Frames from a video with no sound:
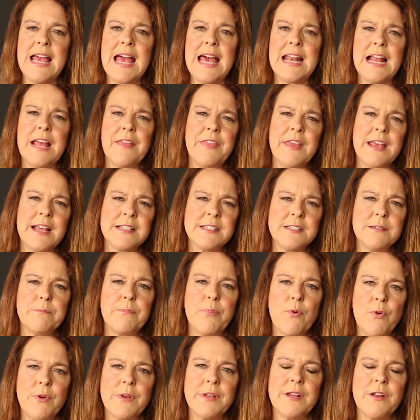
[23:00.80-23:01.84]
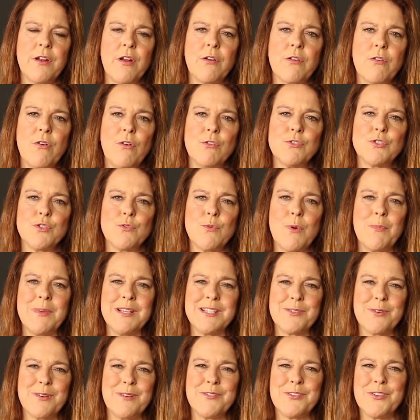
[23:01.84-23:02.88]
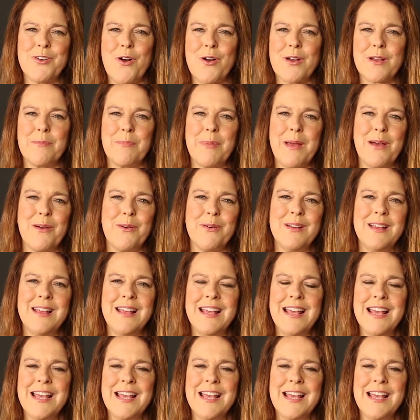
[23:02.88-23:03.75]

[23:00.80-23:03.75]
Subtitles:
And I think it's important in our culture when we sort of talk about,